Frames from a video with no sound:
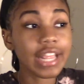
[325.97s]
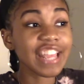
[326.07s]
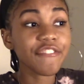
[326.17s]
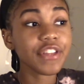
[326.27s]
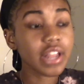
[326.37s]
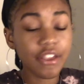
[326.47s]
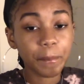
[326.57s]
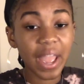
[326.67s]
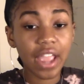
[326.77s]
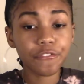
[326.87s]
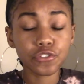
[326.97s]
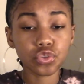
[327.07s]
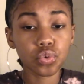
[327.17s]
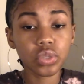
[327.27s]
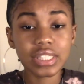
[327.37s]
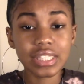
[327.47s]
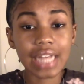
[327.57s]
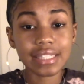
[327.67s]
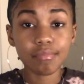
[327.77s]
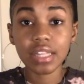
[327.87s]
Even if paying for school is
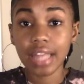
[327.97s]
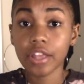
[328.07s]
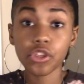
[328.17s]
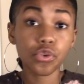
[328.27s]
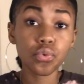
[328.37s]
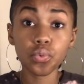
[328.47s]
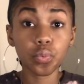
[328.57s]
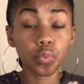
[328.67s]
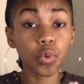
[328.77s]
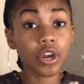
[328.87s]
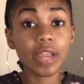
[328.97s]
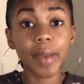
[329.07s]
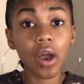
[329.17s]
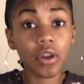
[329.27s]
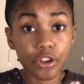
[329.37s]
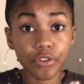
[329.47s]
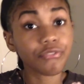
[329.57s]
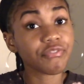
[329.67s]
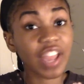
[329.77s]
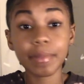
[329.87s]
not something that you worry about and your
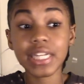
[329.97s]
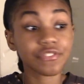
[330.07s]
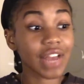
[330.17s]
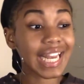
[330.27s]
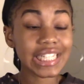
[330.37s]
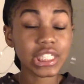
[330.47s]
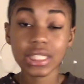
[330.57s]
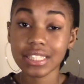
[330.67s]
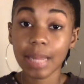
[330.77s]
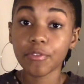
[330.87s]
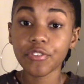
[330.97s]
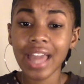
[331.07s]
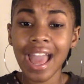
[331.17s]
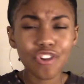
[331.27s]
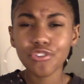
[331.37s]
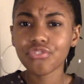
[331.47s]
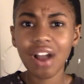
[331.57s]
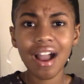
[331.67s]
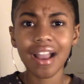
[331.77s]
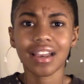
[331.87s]
family is financially stable for that, you're
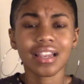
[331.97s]
fine.